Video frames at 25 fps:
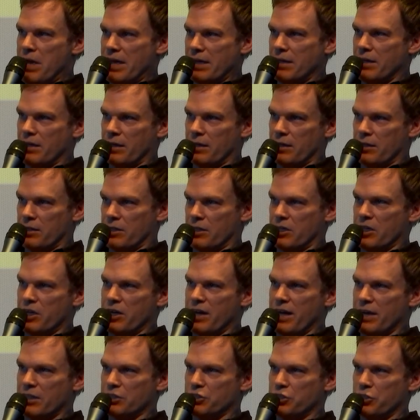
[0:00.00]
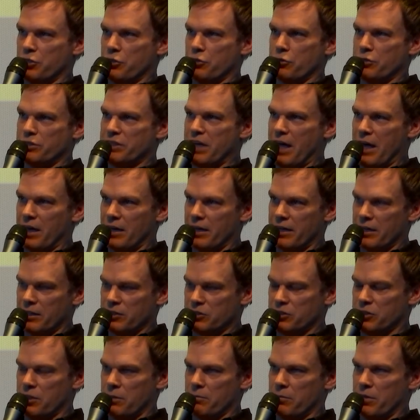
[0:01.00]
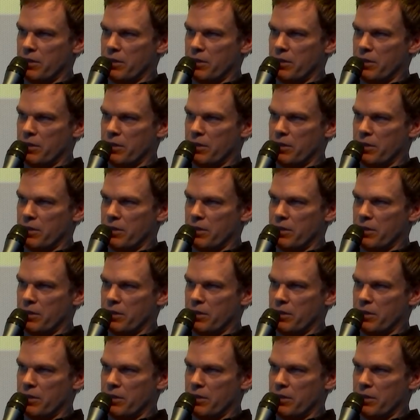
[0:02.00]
making a connection or telling something,